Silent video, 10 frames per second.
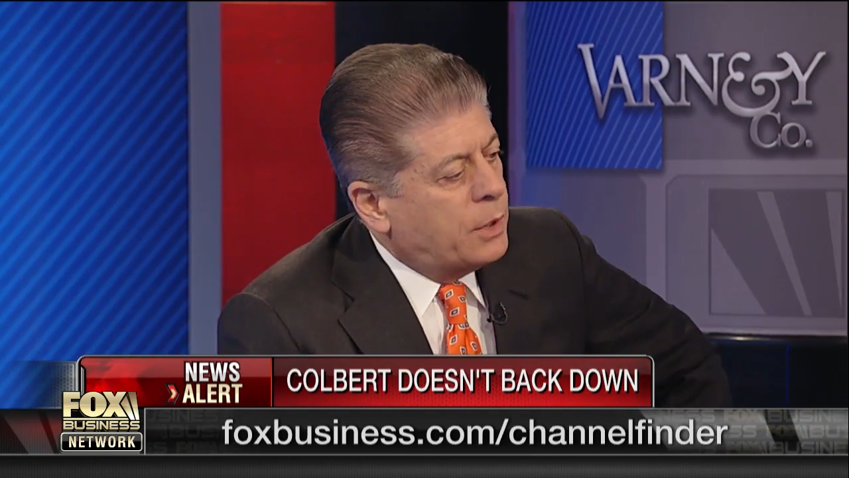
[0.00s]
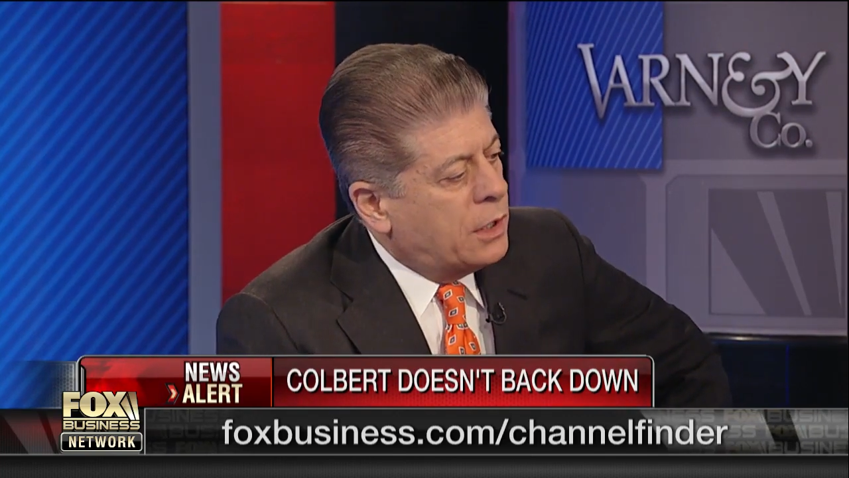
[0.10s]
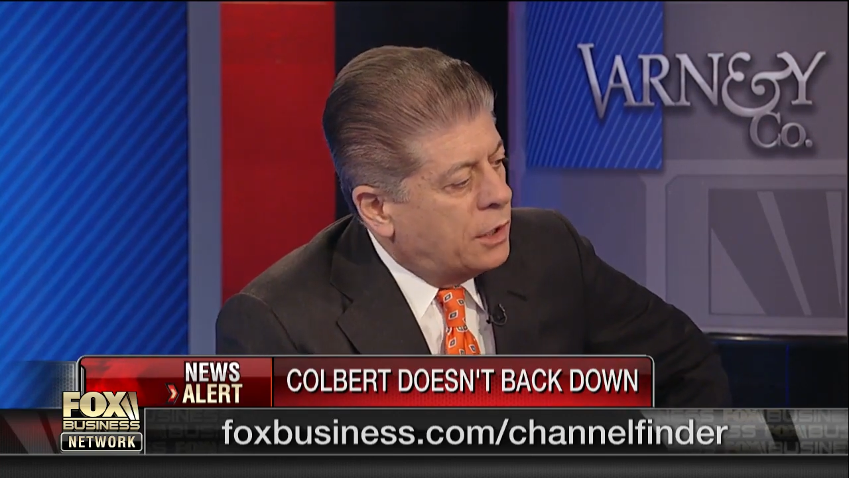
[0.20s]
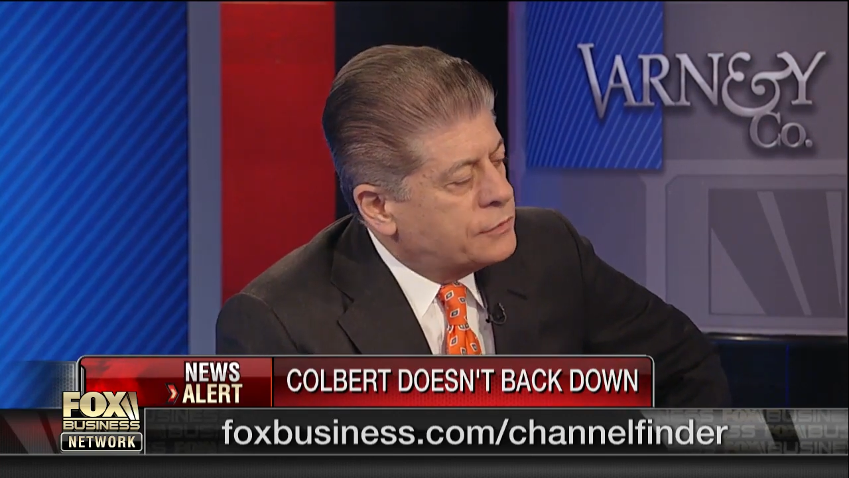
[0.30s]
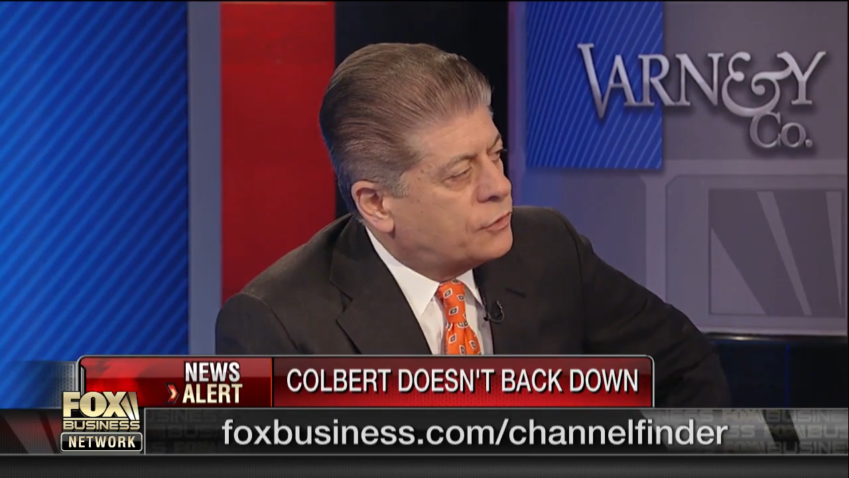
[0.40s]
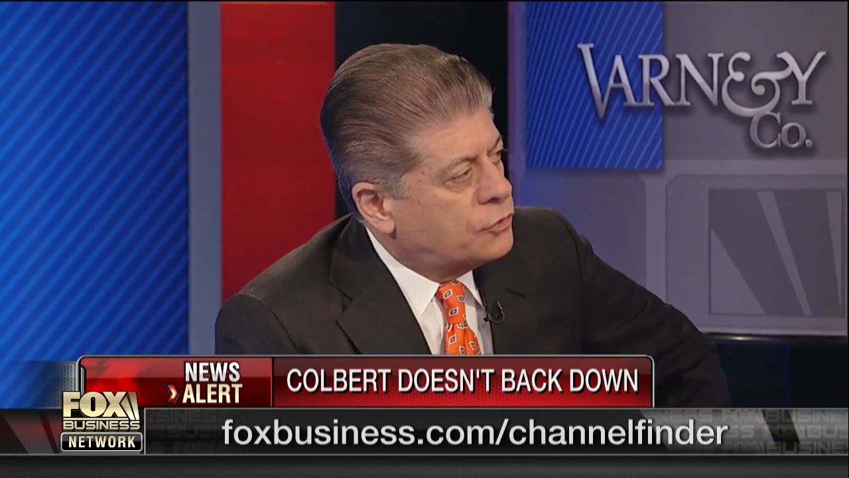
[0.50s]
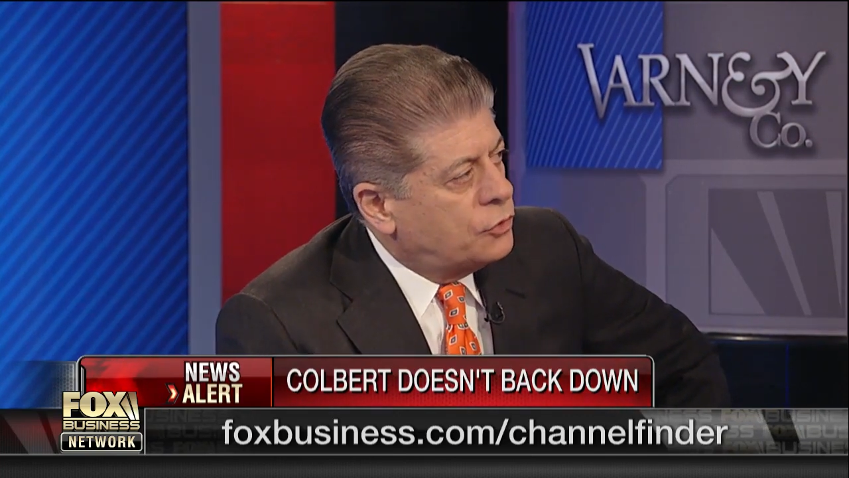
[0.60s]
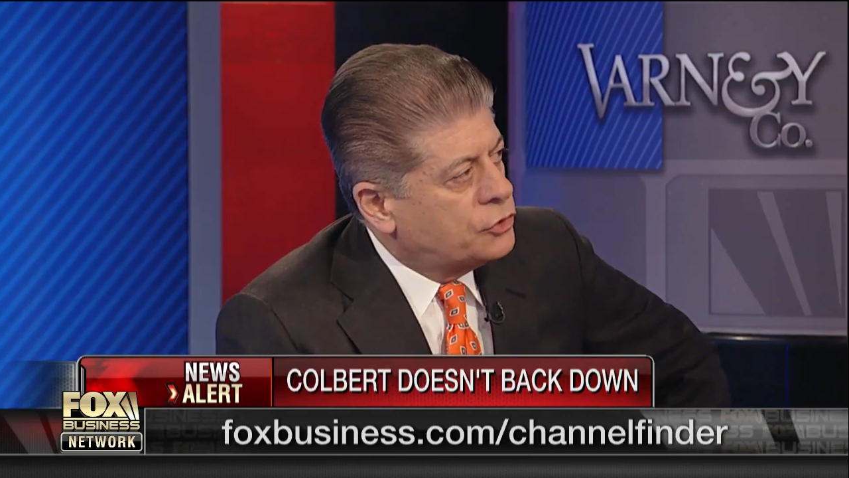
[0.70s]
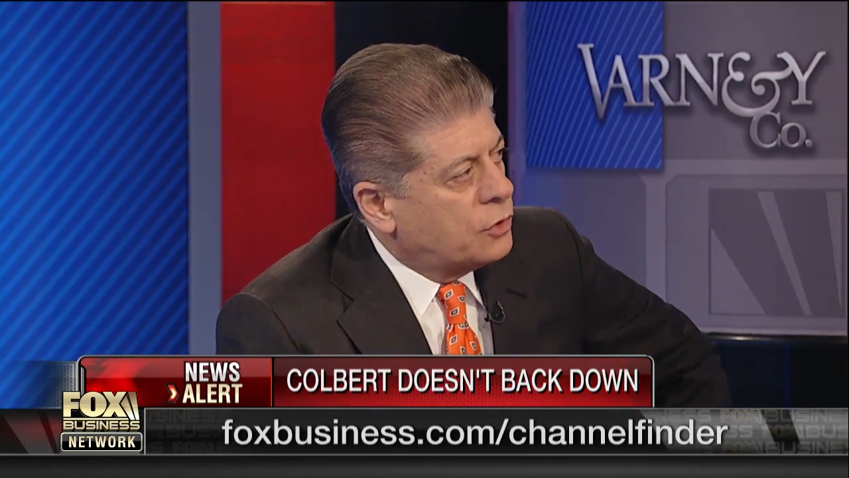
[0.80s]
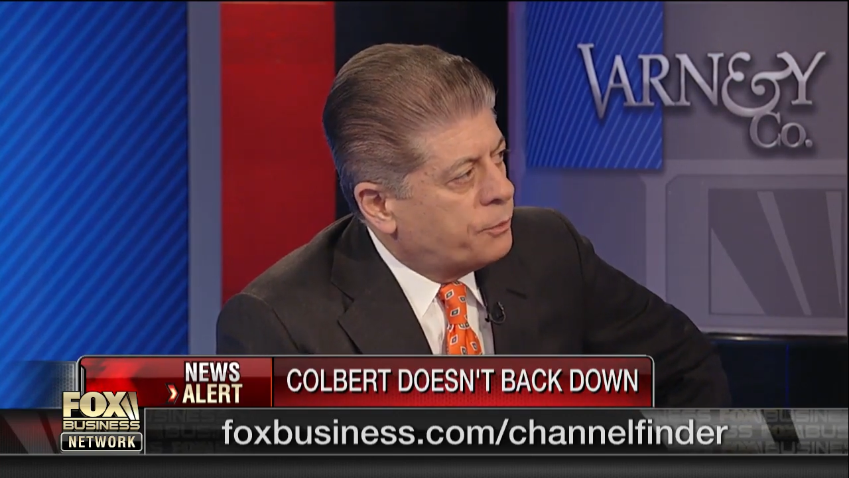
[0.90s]
a
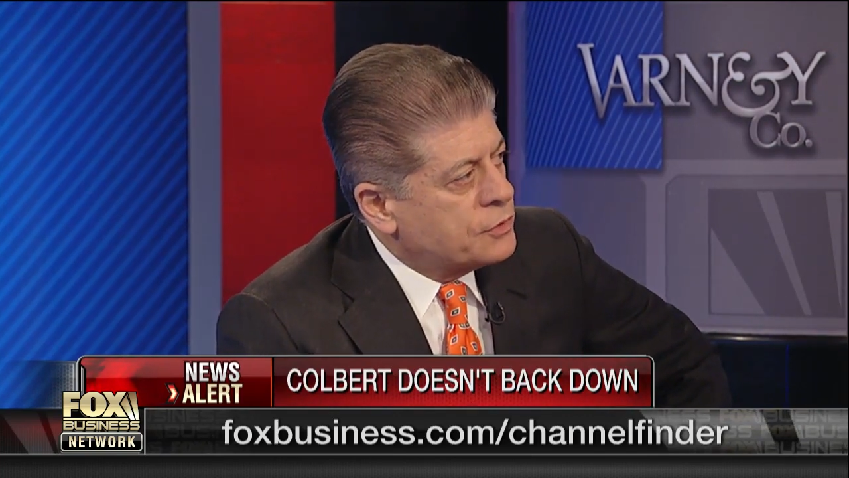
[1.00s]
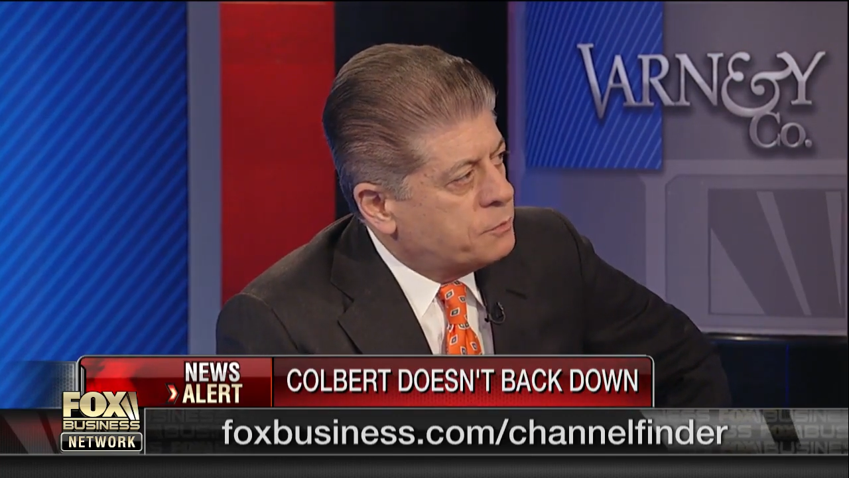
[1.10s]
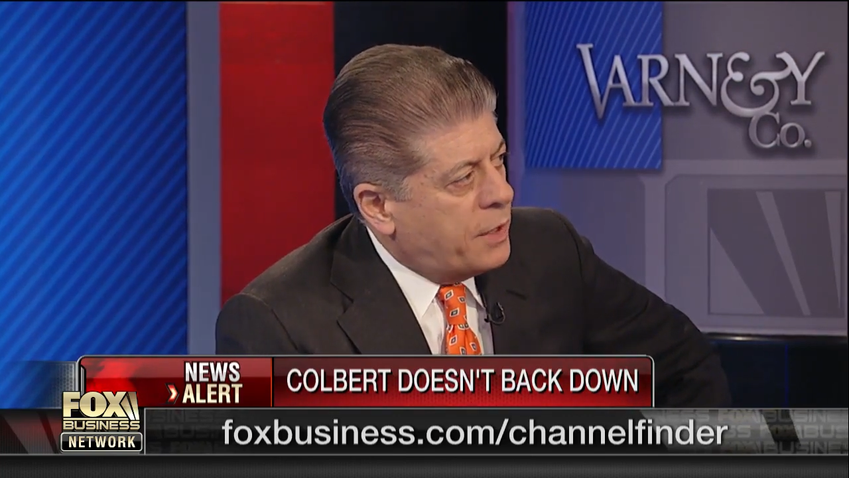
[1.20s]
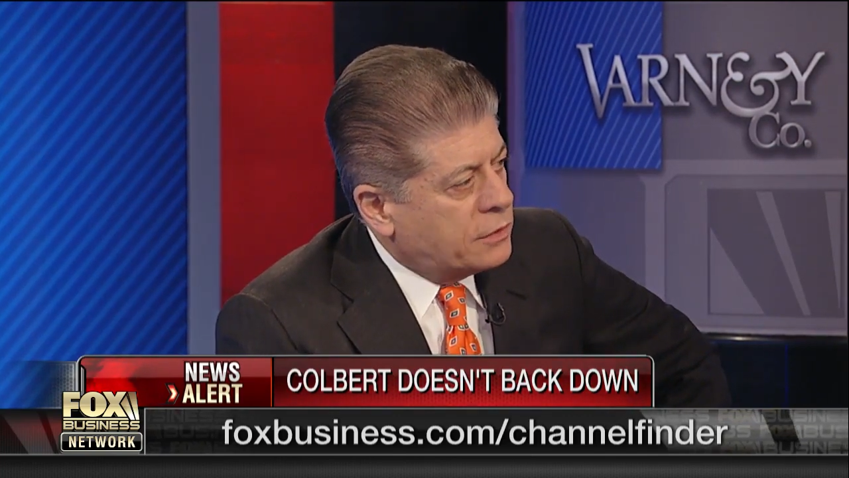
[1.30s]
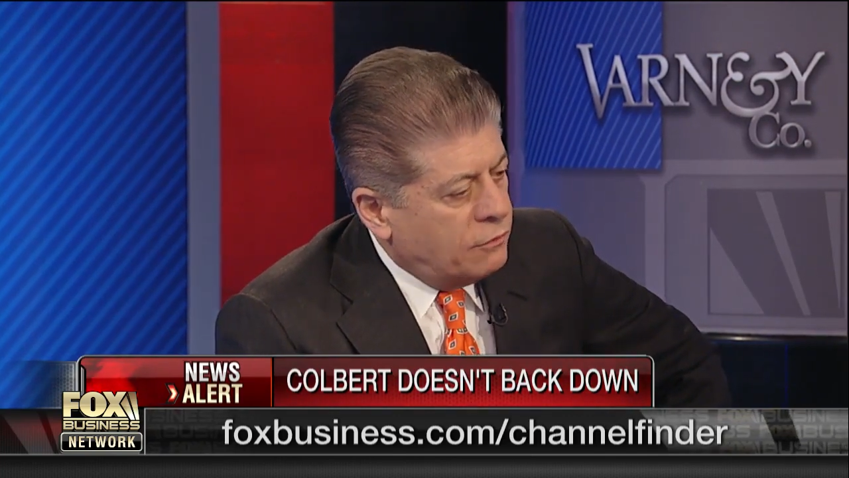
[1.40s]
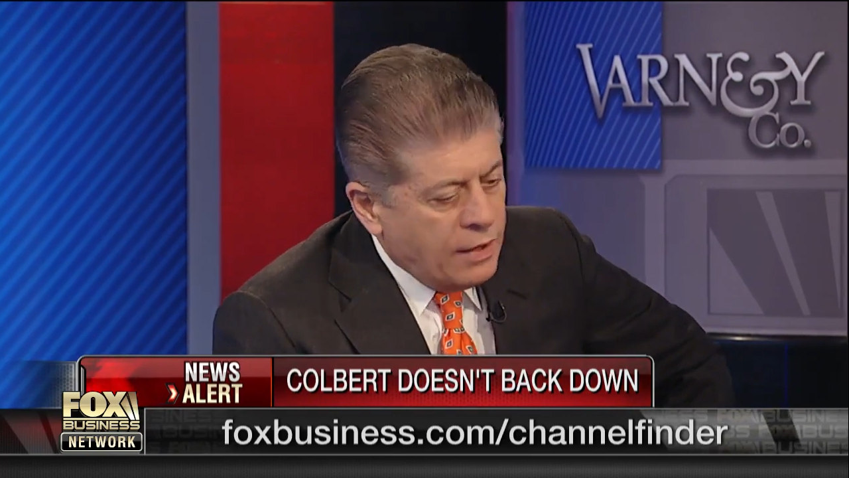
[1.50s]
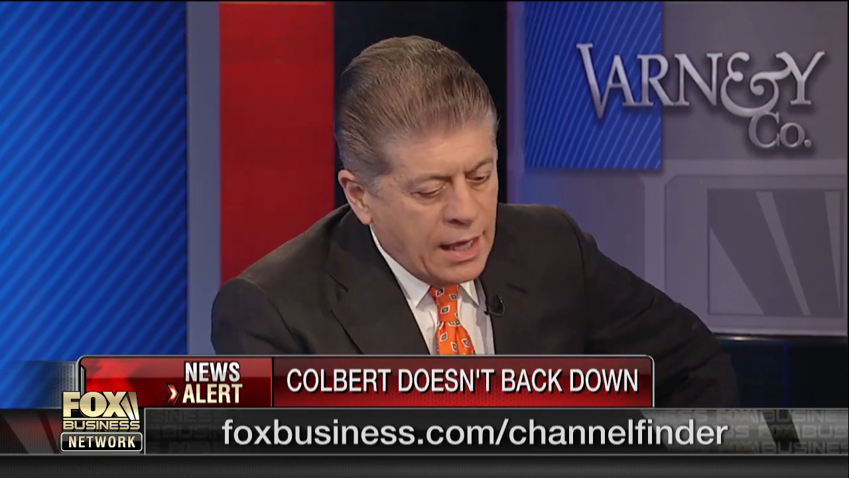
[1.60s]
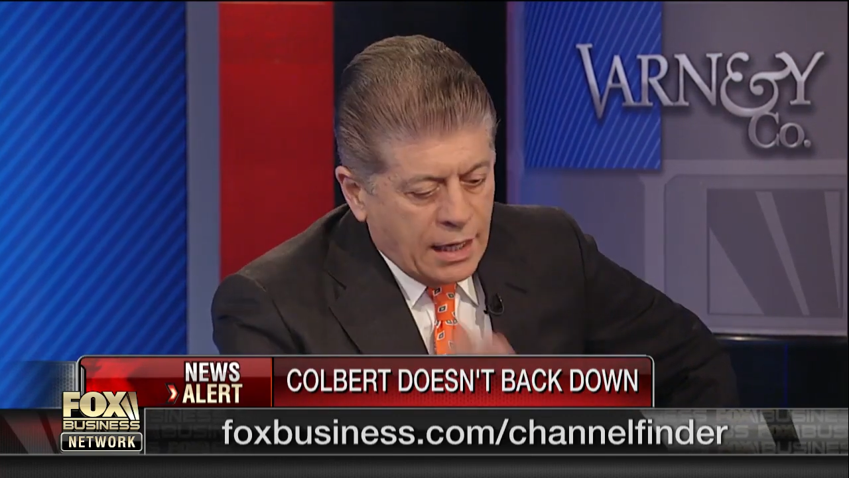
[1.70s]
constitutional perspective,